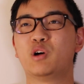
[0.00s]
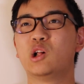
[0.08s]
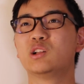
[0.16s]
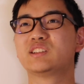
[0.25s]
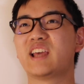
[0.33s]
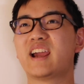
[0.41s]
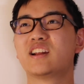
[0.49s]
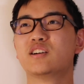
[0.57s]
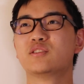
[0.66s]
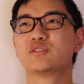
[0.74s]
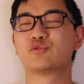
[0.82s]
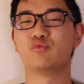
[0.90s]
Paul
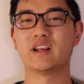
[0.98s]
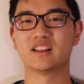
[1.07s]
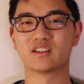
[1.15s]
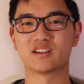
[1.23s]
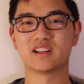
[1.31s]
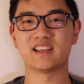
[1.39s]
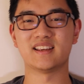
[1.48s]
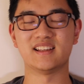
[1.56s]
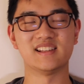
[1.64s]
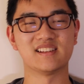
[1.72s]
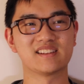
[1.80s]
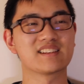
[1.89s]
Dano's Riddler
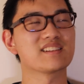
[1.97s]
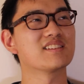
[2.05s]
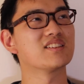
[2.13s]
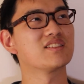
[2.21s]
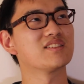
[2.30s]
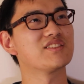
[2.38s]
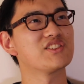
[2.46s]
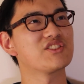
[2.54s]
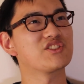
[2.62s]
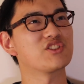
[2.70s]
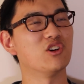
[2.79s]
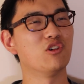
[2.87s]
is
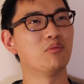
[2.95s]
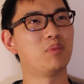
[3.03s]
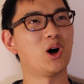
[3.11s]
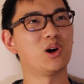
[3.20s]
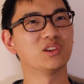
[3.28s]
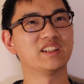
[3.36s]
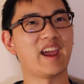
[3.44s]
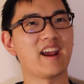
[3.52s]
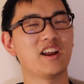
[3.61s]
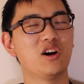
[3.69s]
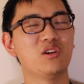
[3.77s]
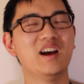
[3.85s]
so Paul
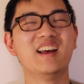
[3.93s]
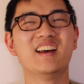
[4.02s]
Dano.